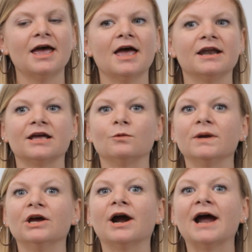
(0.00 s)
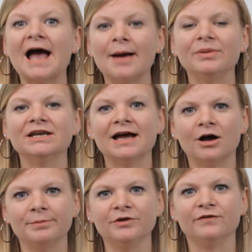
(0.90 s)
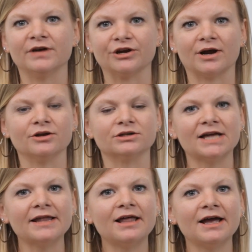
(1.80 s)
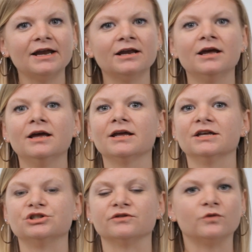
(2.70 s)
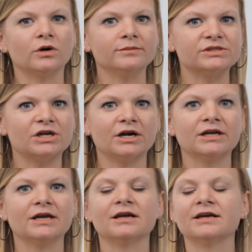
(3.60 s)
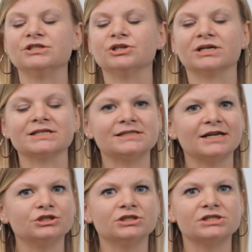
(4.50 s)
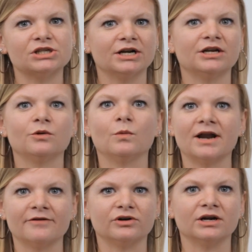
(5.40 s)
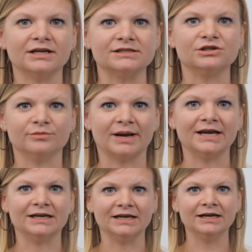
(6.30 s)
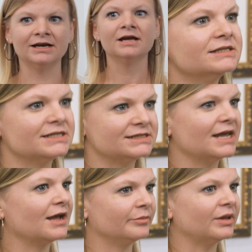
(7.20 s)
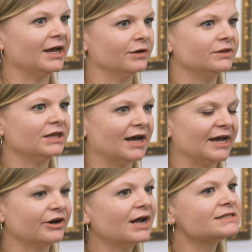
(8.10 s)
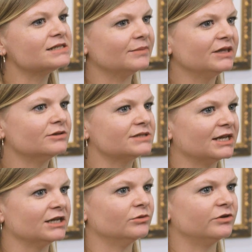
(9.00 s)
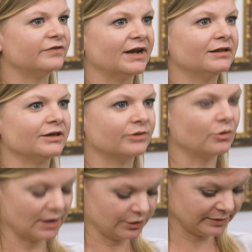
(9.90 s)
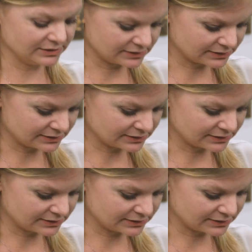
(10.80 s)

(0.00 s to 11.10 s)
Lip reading: And again, we are happy to help you figure out your deadline, get your form started, get your extension started, whatever it is you might need to stay compliant with the IRS and meet those annual filing requirements.